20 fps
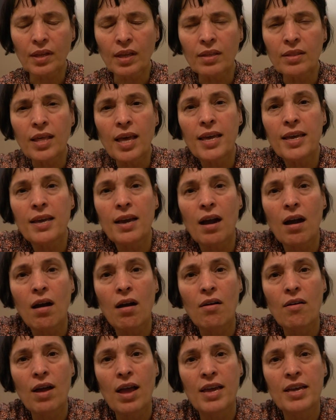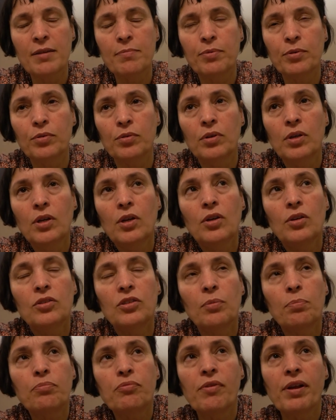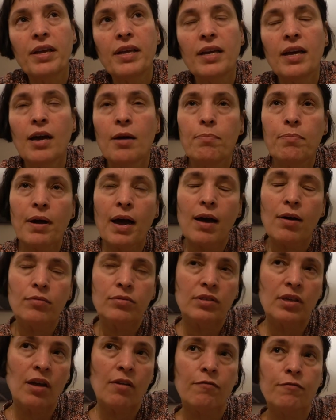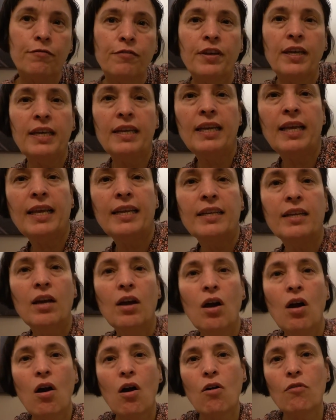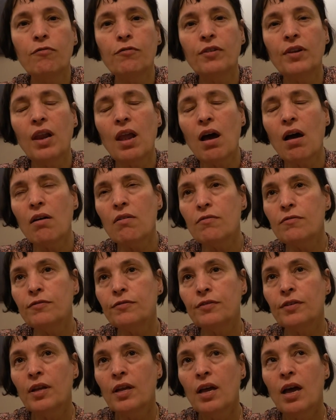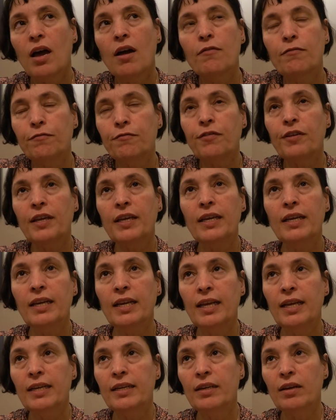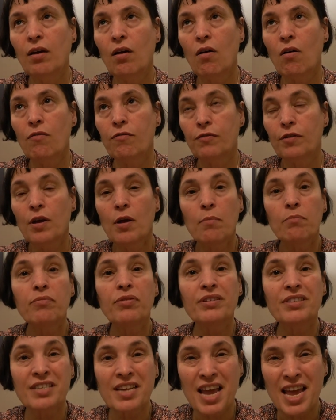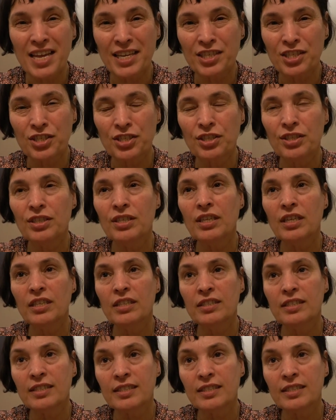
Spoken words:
They are able to bring about a feeling of love, a feeling of protection and